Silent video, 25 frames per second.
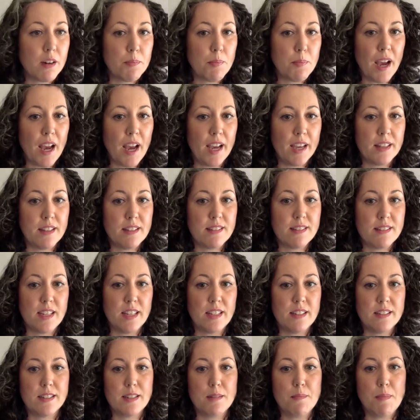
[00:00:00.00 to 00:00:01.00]
behind the
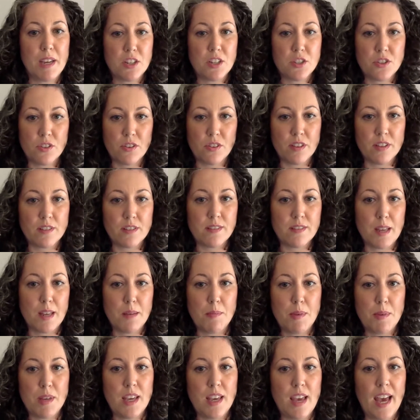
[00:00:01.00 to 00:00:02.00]
scenes to make sure this can
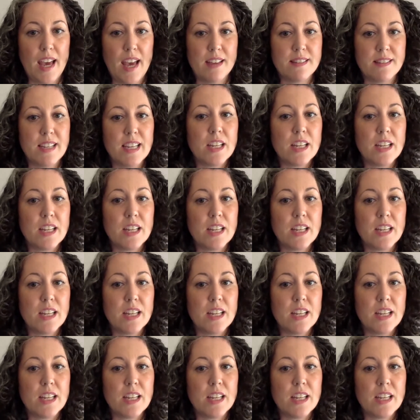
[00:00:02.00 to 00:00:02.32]
be as